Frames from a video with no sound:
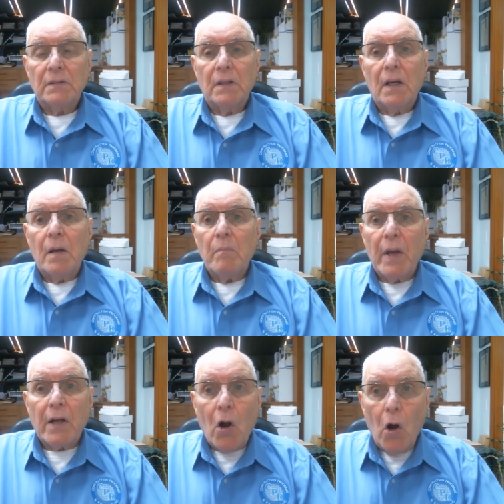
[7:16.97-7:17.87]

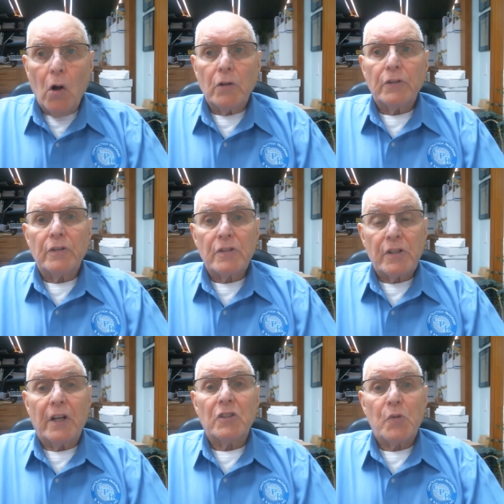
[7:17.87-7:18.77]
Make all your
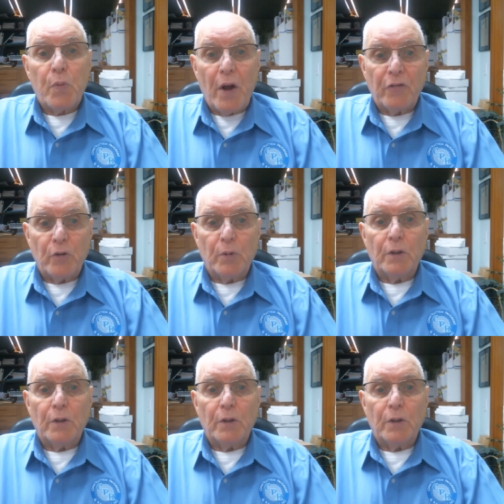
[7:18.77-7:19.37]
sales profitable.